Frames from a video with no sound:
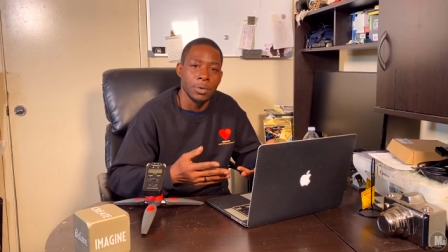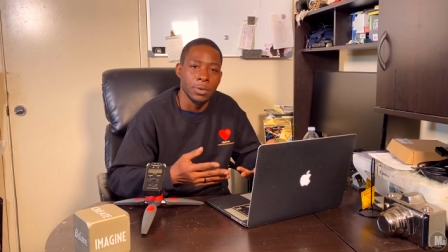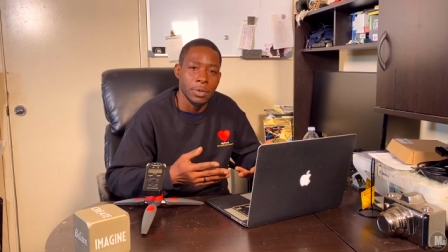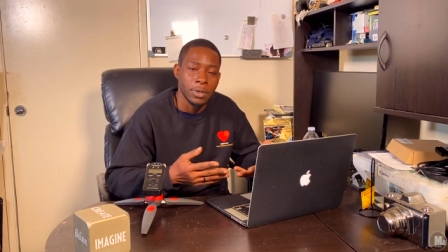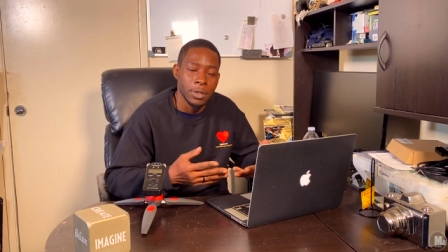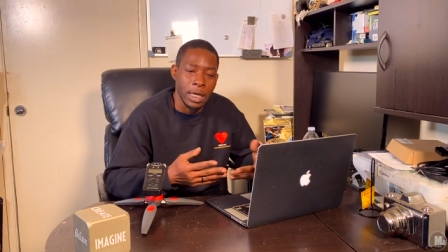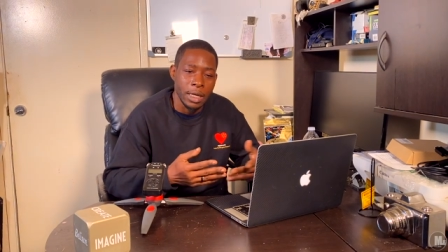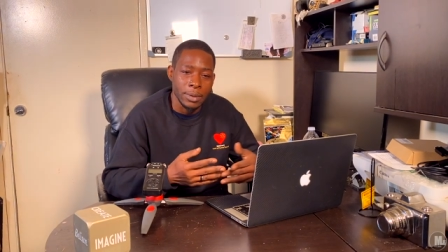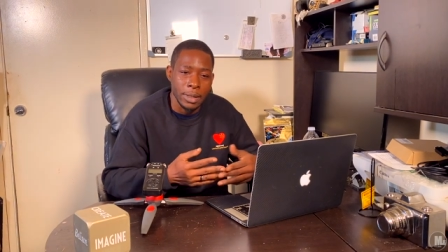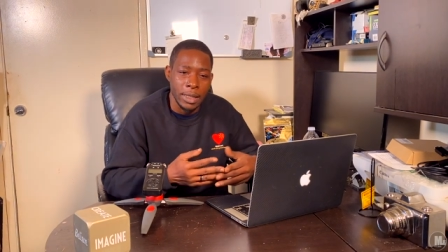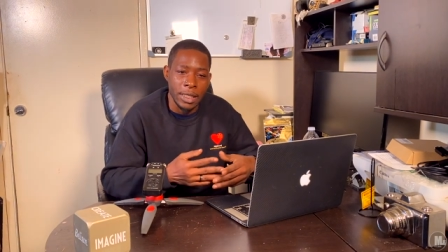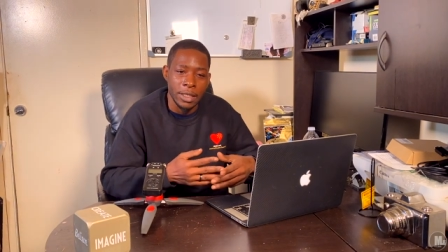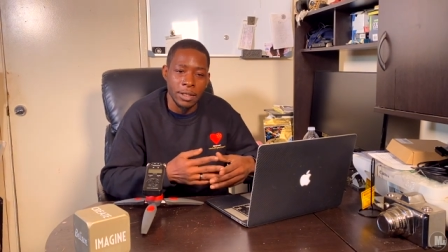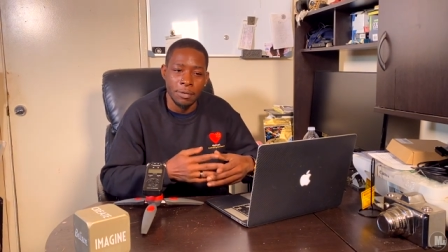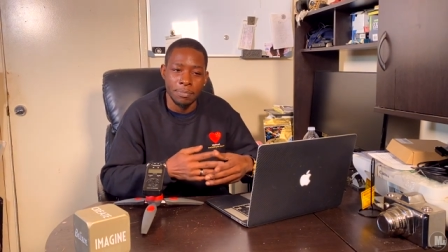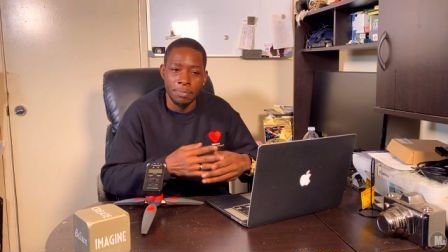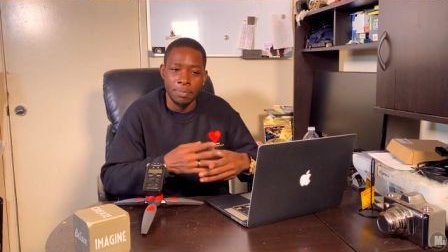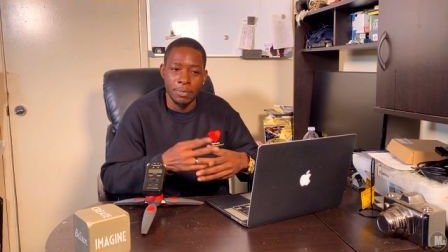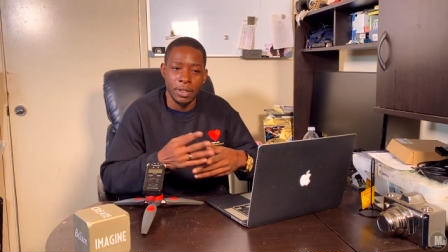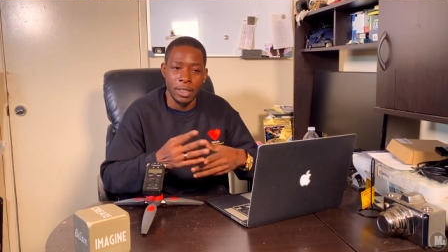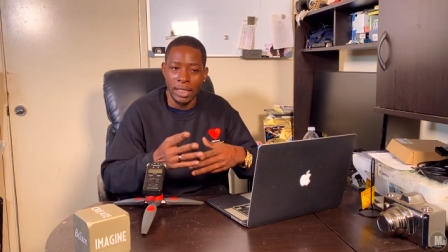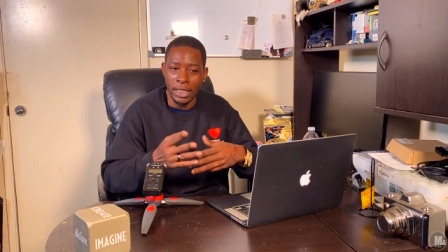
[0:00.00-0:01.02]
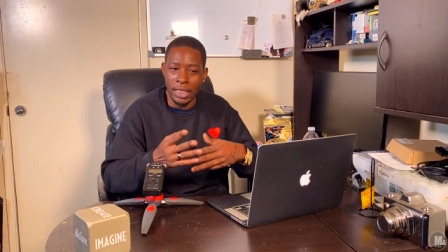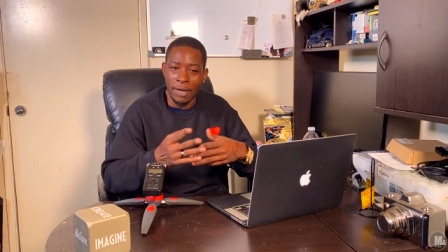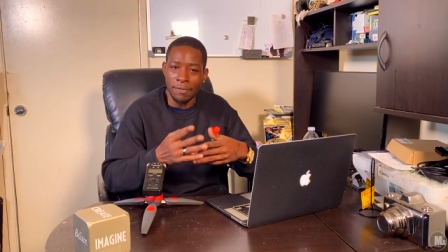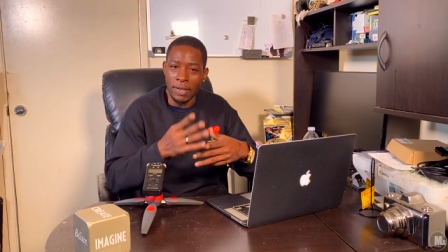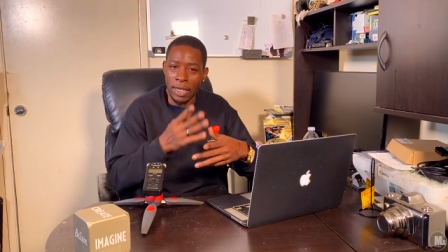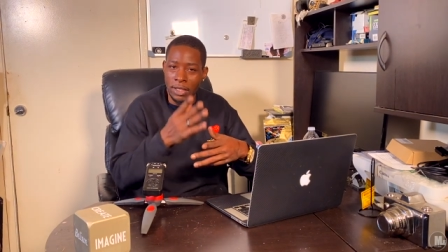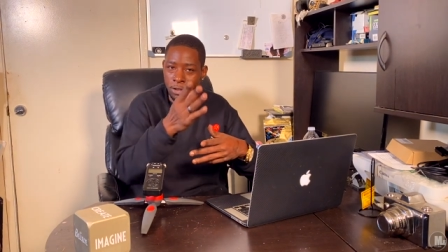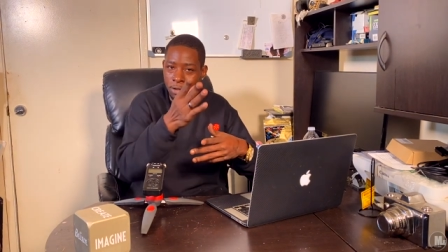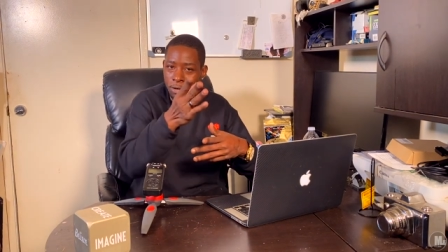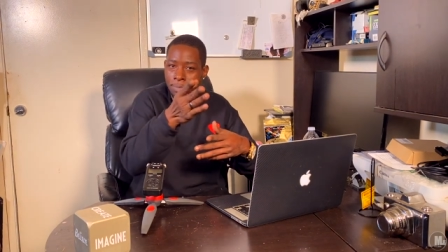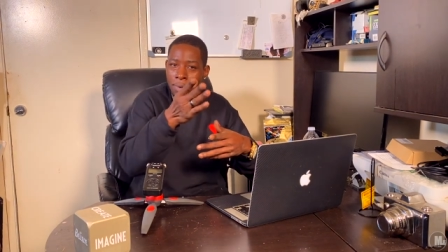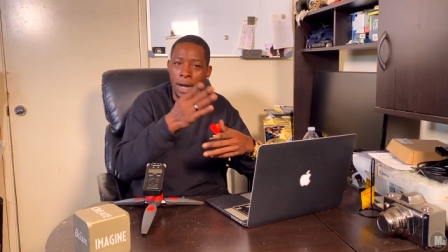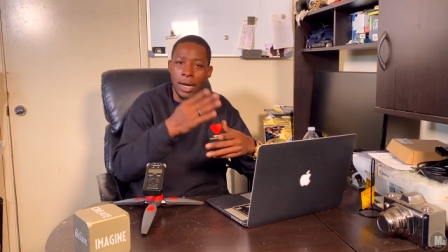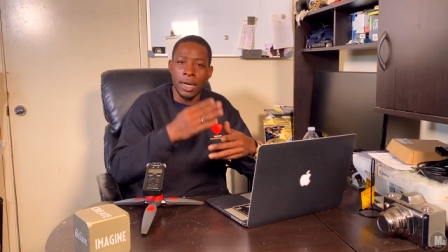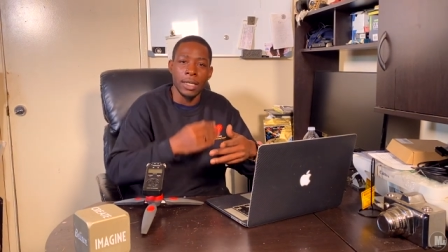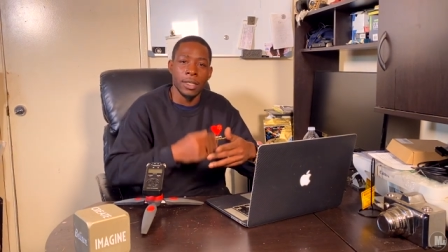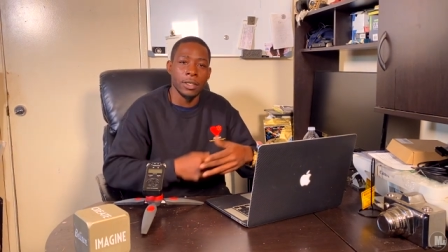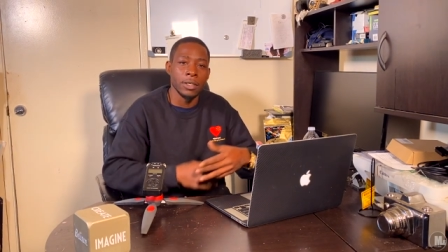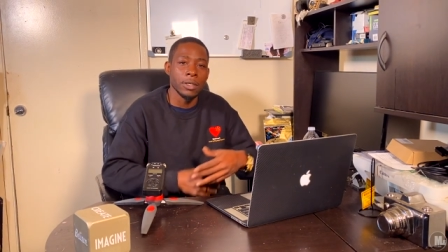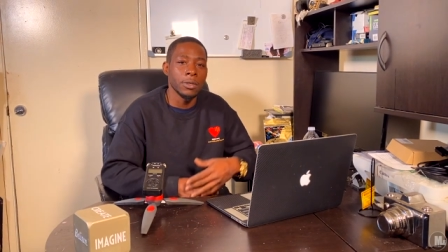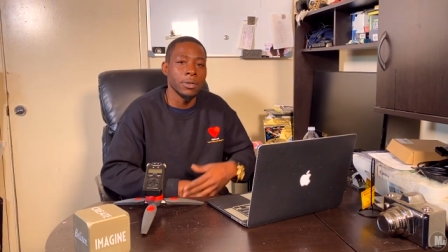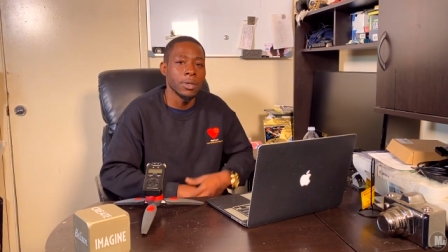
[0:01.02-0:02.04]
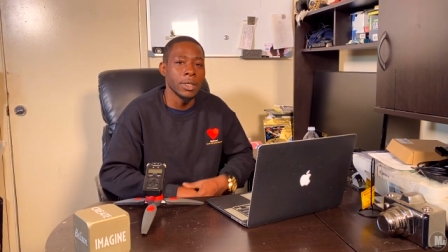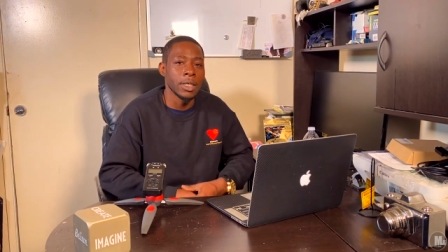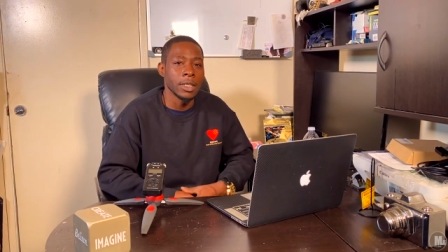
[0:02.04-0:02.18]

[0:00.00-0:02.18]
You know what I'm saying? There's stuff that you probably do